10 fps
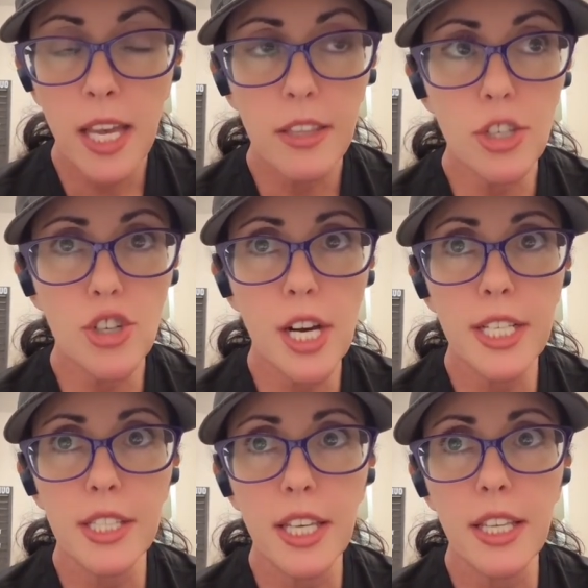They're trying
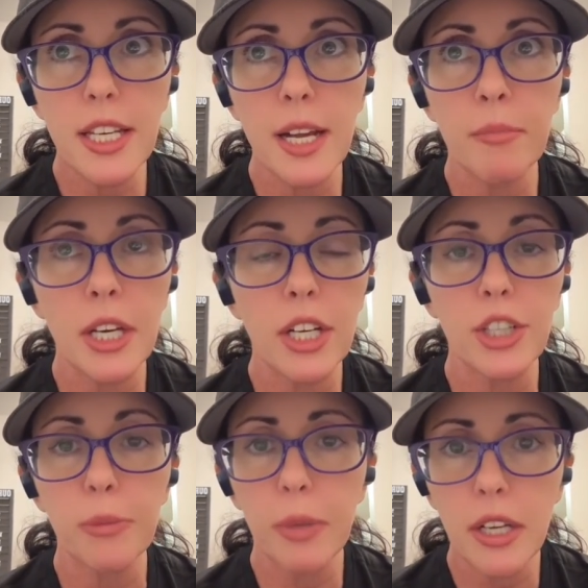to say that I'm not a
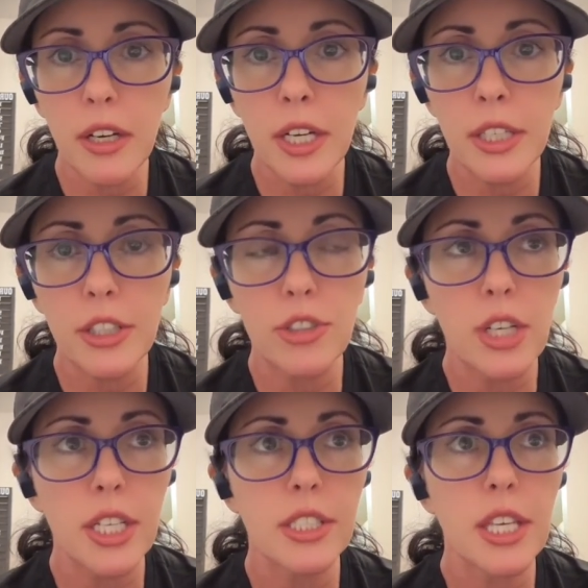good parent. They're
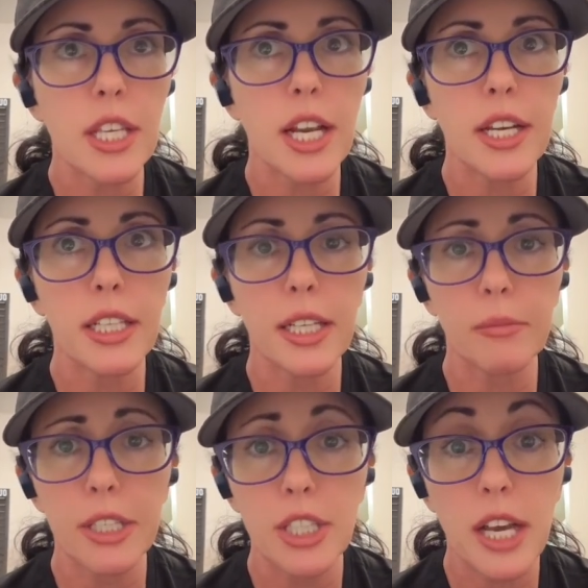trying to say that I neglect
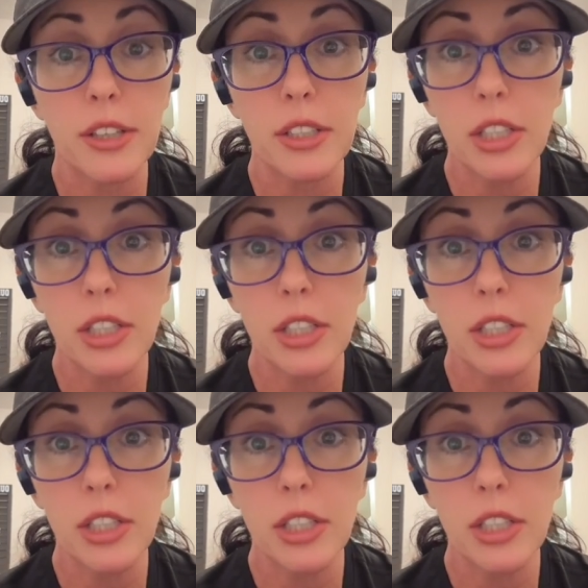my child.